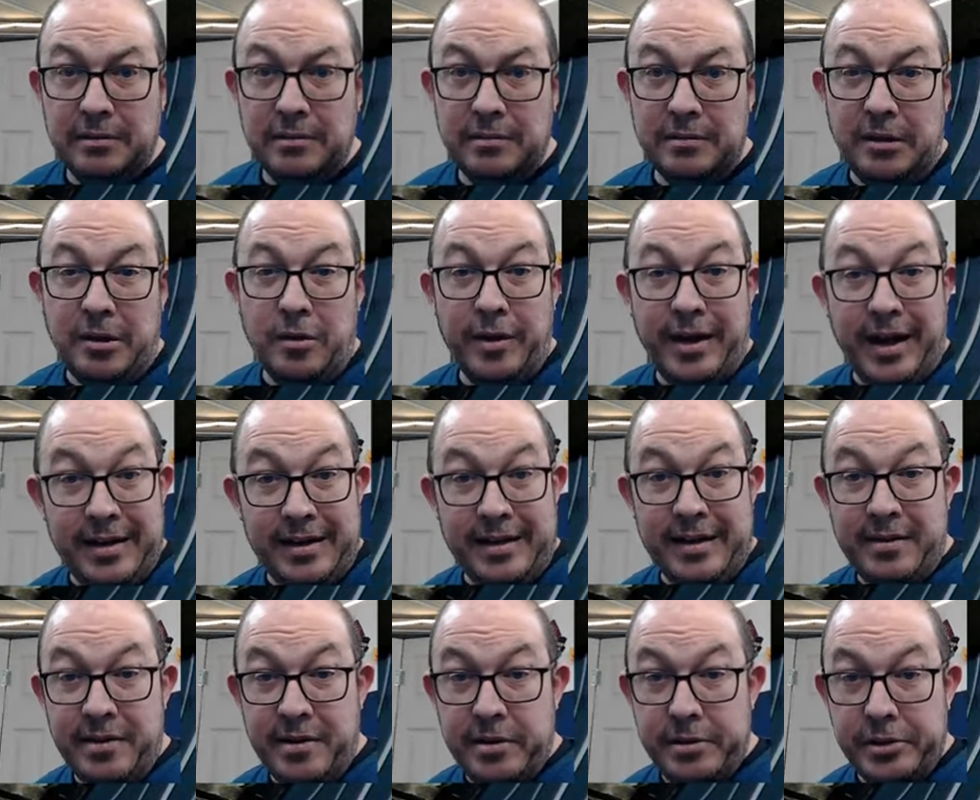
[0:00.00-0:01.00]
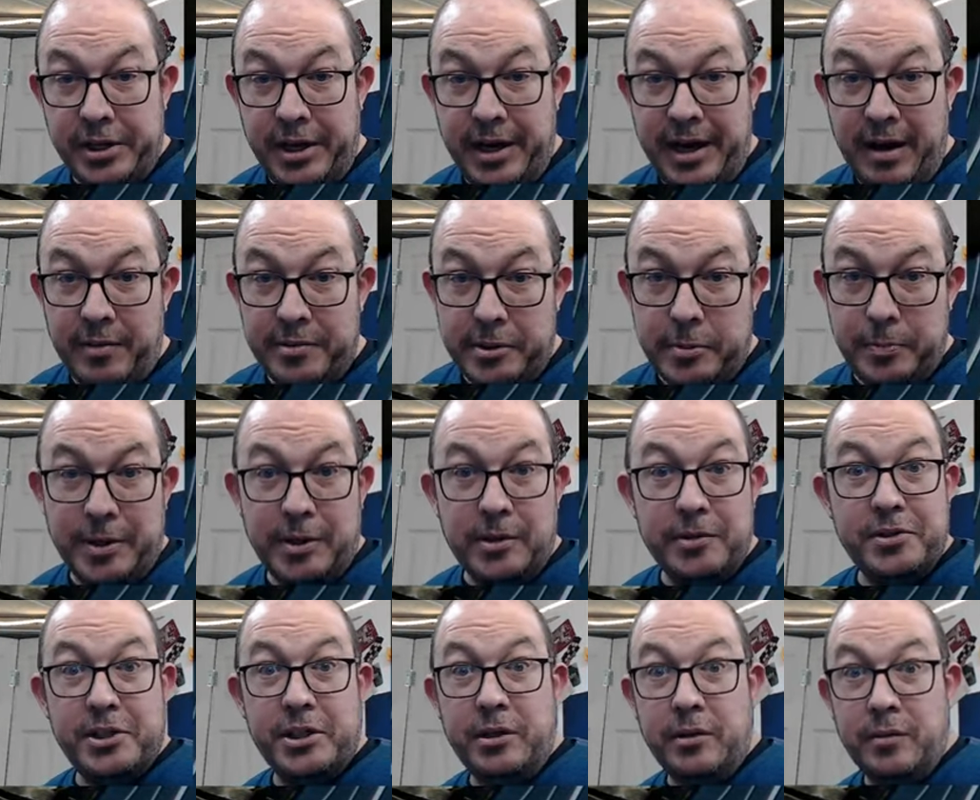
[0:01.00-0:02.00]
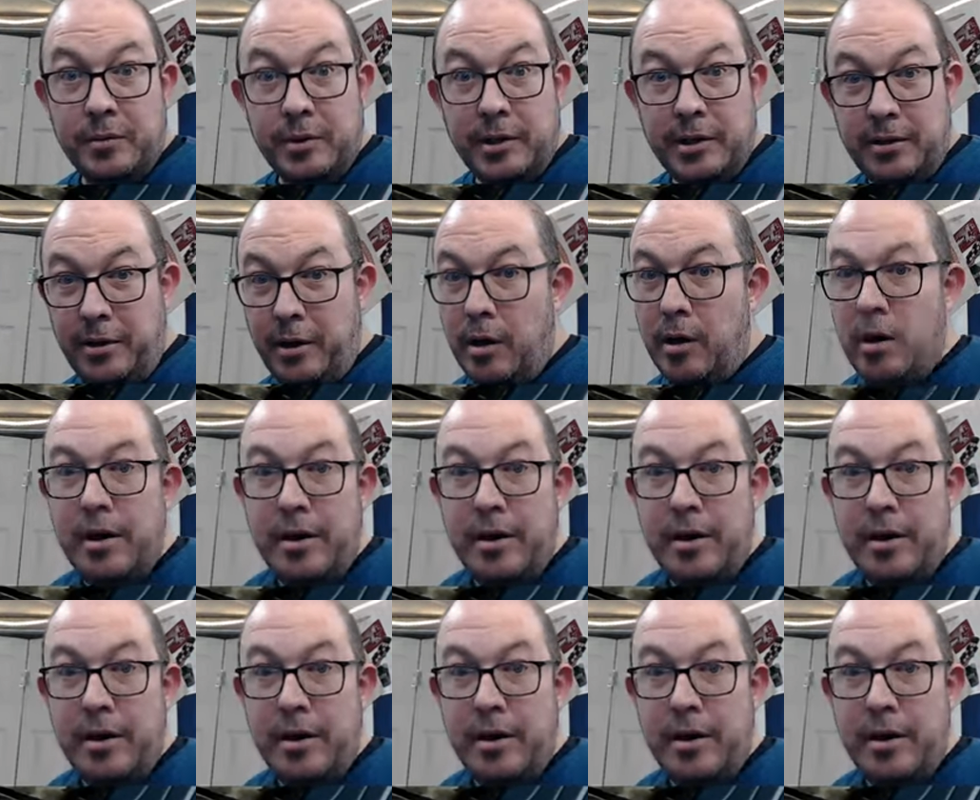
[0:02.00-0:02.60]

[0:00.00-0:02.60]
You know, getting in there, see how it's built, see what, you know,